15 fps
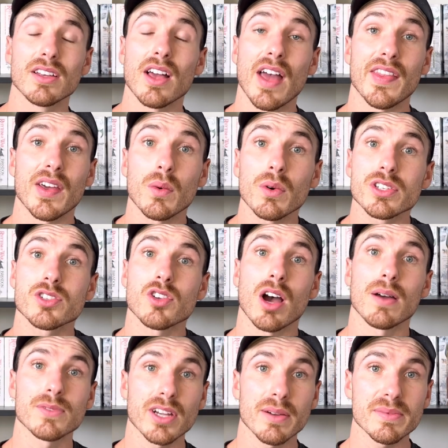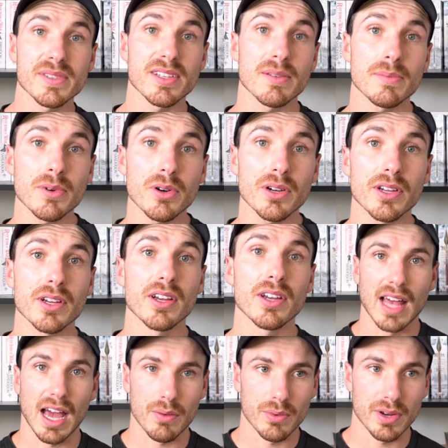And there was time jumps in the book
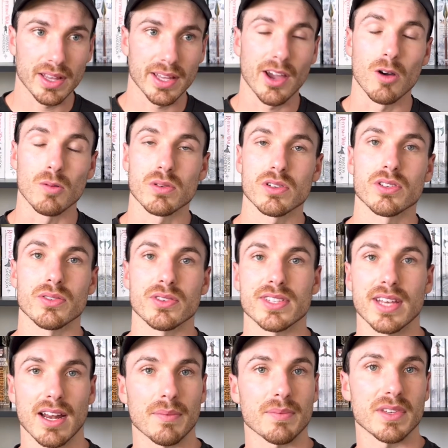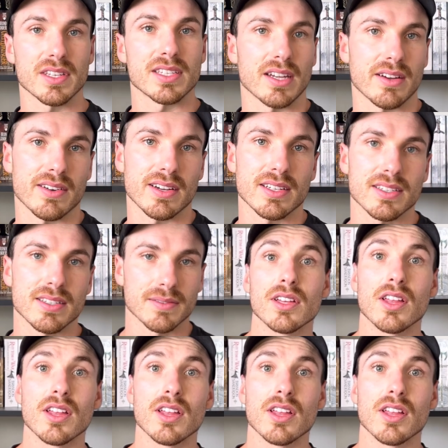that really helped to set up the series.